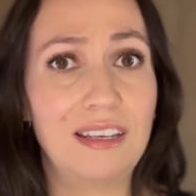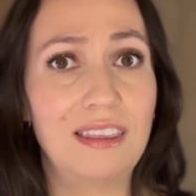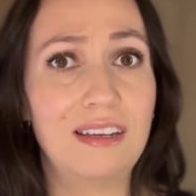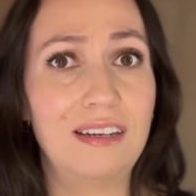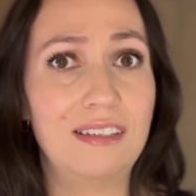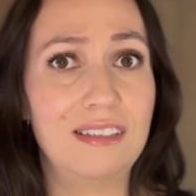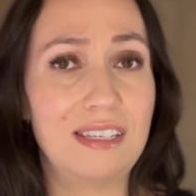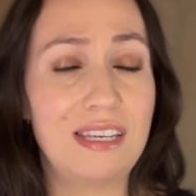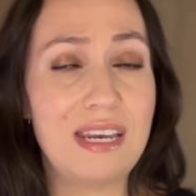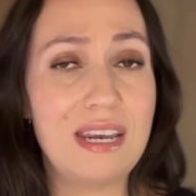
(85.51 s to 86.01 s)

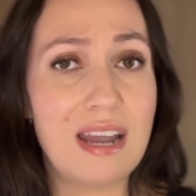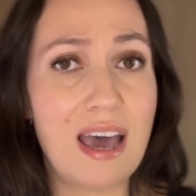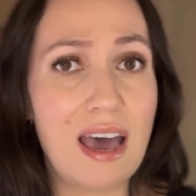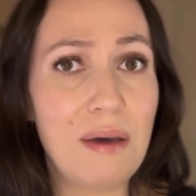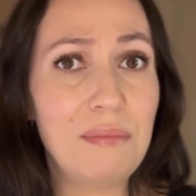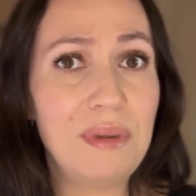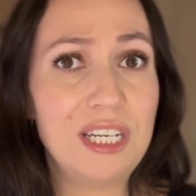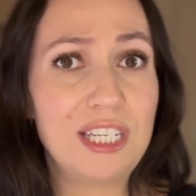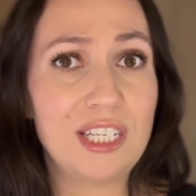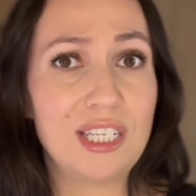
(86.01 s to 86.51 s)
There's
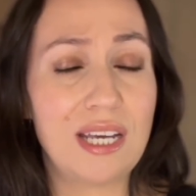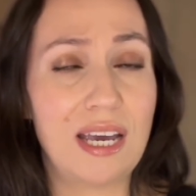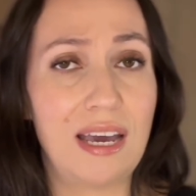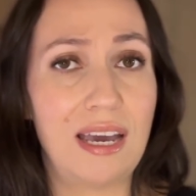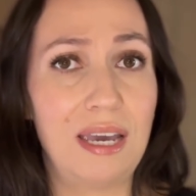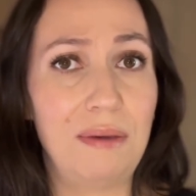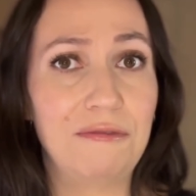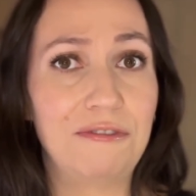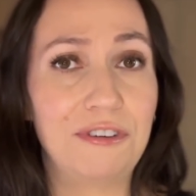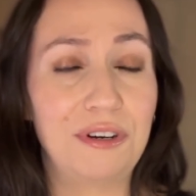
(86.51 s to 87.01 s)
not much
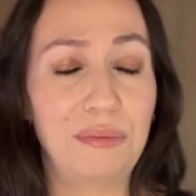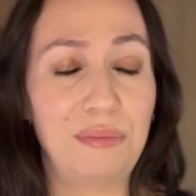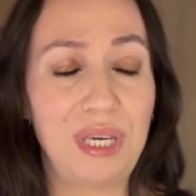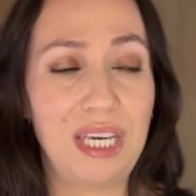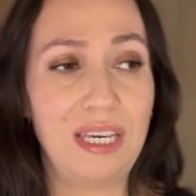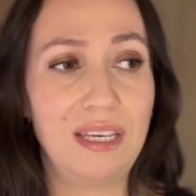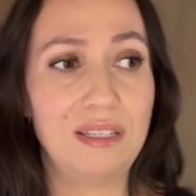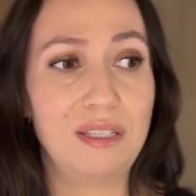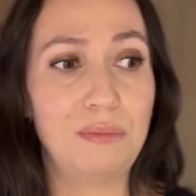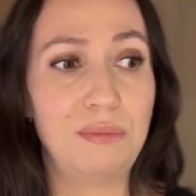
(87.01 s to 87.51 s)
time for
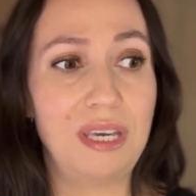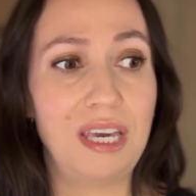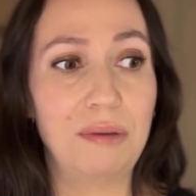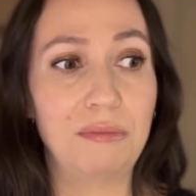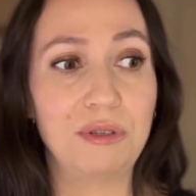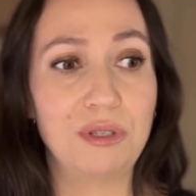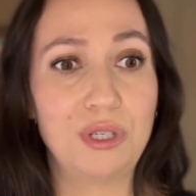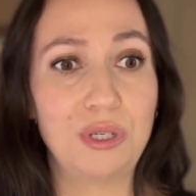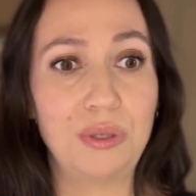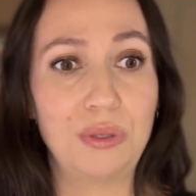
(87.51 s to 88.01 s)
me to be
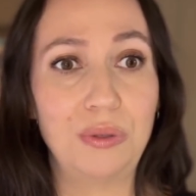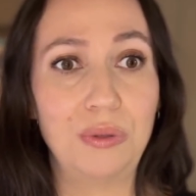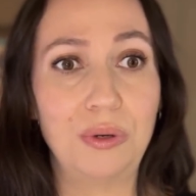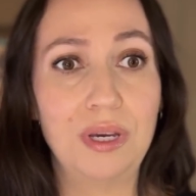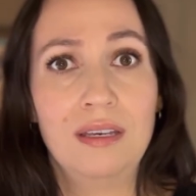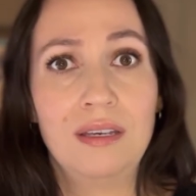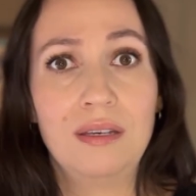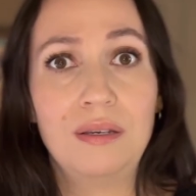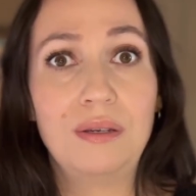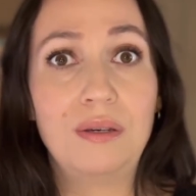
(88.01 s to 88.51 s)
able to
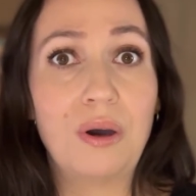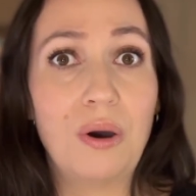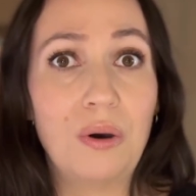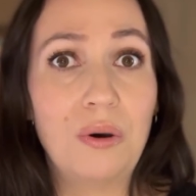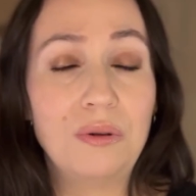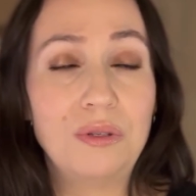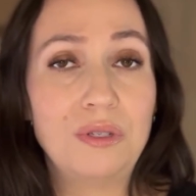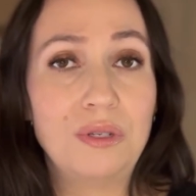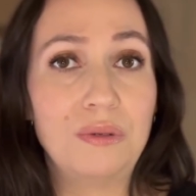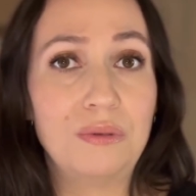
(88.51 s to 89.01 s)

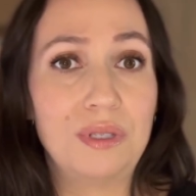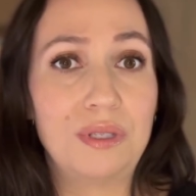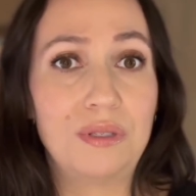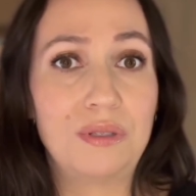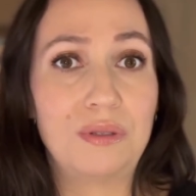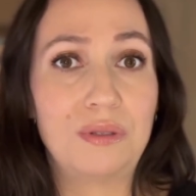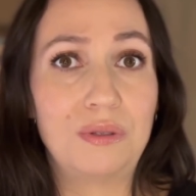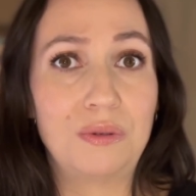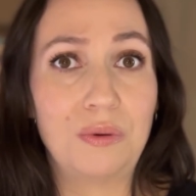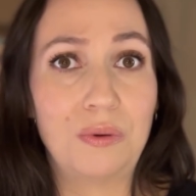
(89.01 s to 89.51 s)
go to a
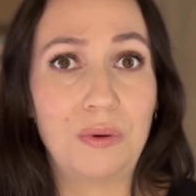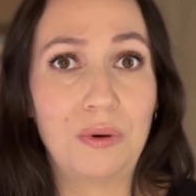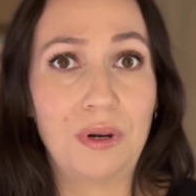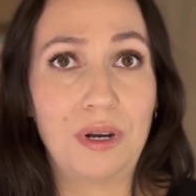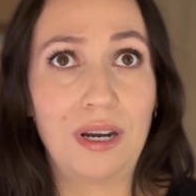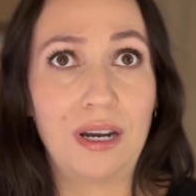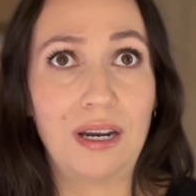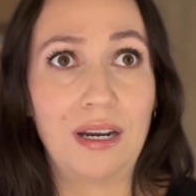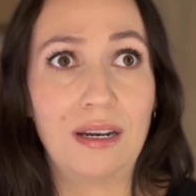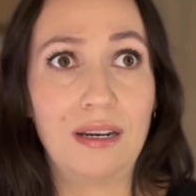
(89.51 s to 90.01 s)

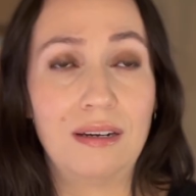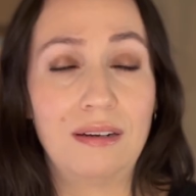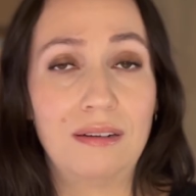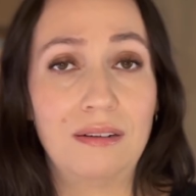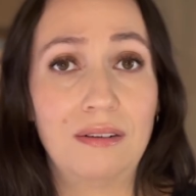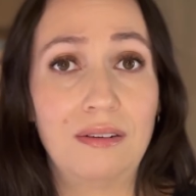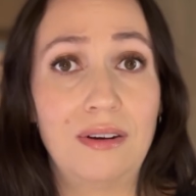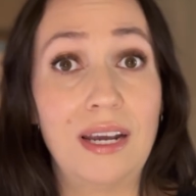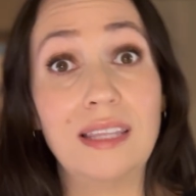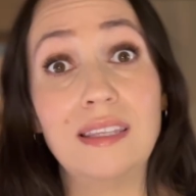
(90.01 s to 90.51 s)
store,
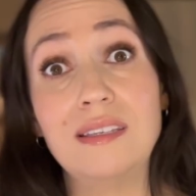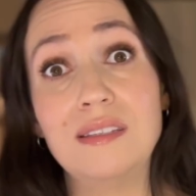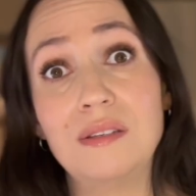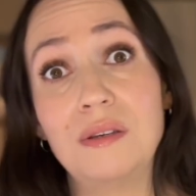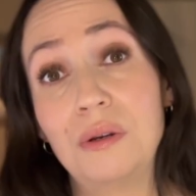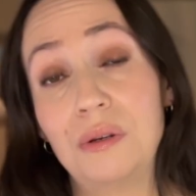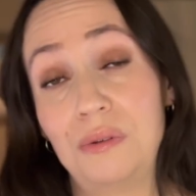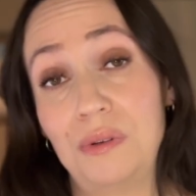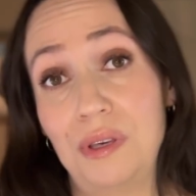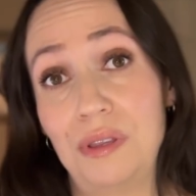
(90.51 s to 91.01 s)
or at least
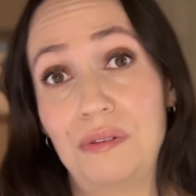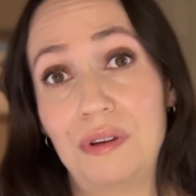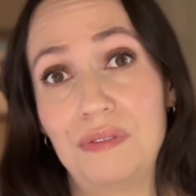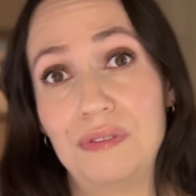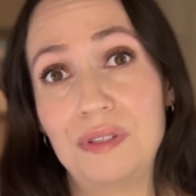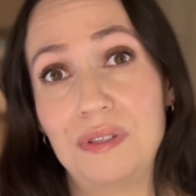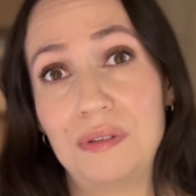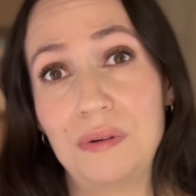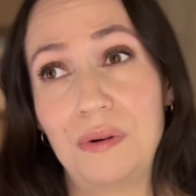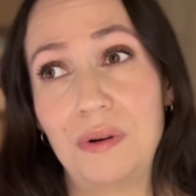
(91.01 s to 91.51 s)
go to a thrift
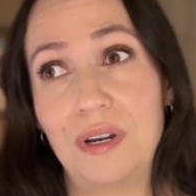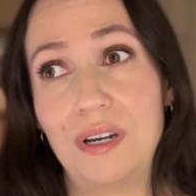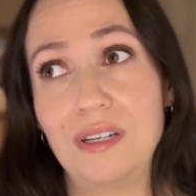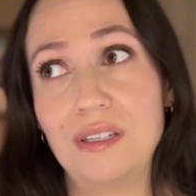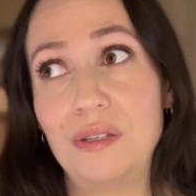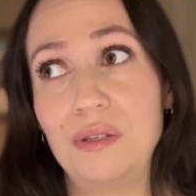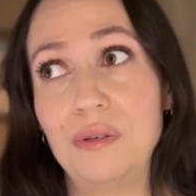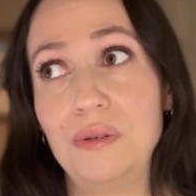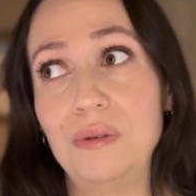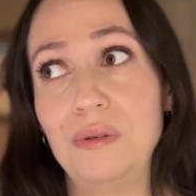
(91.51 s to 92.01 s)
store
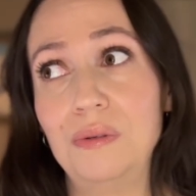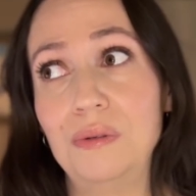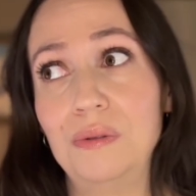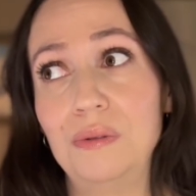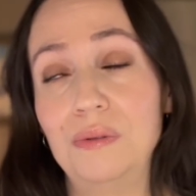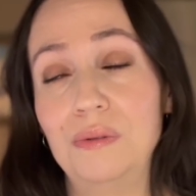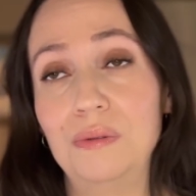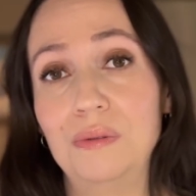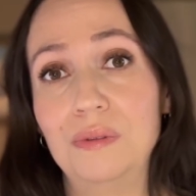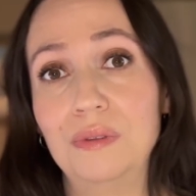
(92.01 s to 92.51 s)

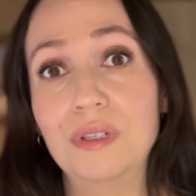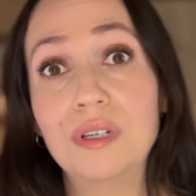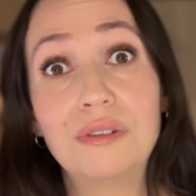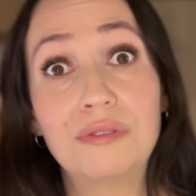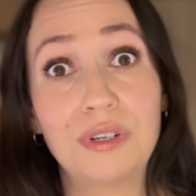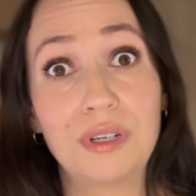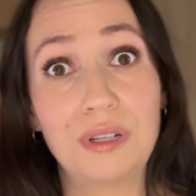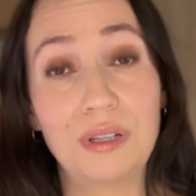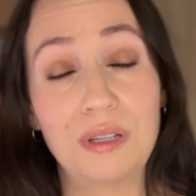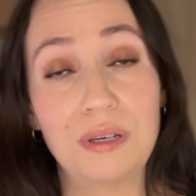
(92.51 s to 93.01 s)
to look
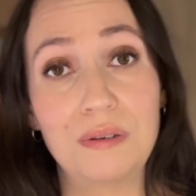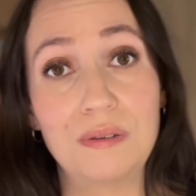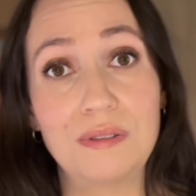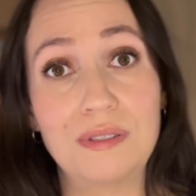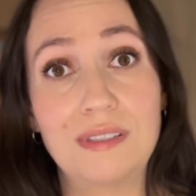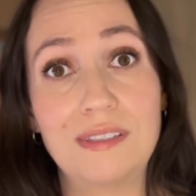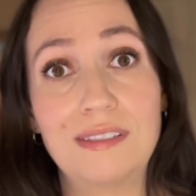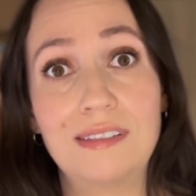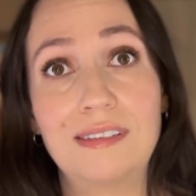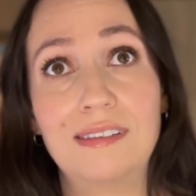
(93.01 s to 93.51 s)
for
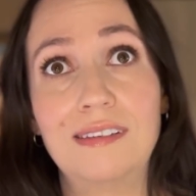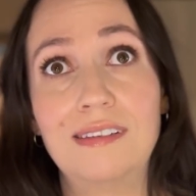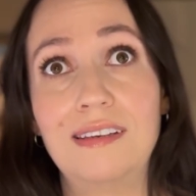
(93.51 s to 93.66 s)
clothes.